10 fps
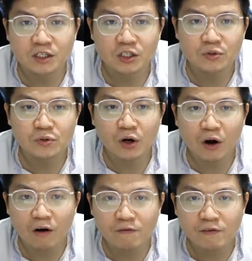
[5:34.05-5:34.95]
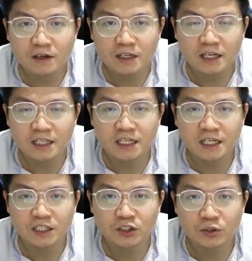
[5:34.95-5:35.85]
you convert it
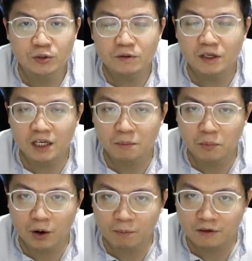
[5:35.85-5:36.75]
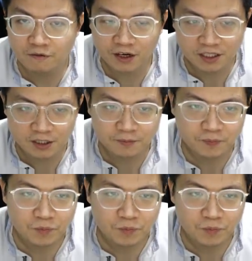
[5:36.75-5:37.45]
into improper fraction